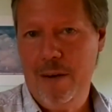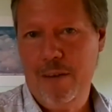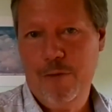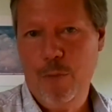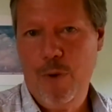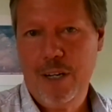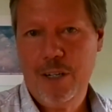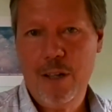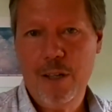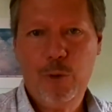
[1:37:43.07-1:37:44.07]
if you want to
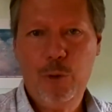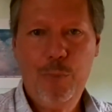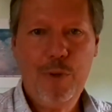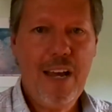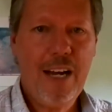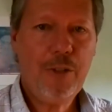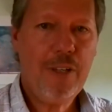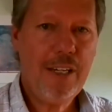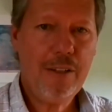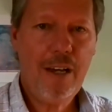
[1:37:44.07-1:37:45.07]
call it
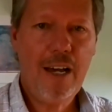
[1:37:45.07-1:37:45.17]
supernatural. I don't.